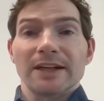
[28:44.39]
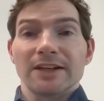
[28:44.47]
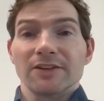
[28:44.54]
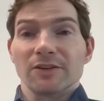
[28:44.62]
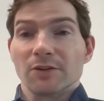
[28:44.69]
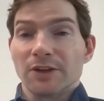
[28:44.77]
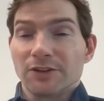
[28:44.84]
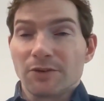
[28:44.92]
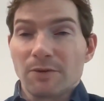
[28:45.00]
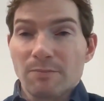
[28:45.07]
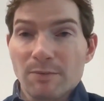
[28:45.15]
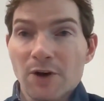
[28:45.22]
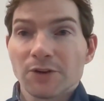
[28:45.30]
In
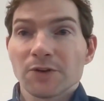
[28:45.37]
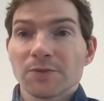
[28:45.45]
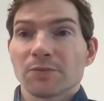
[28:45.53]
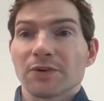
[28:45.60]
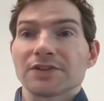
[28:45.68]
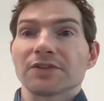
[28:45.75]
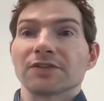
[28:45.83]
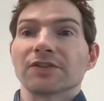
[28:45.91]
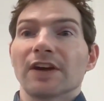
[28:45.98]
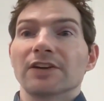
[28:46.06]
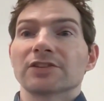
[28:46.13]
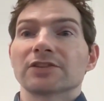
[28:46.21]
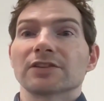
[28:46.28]
the modern
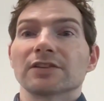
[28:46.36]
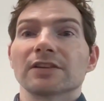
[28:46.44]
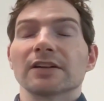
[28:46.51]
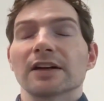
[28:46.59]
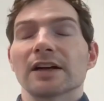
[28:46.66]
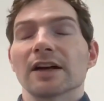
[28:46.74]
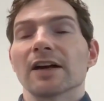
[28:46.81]
presentation,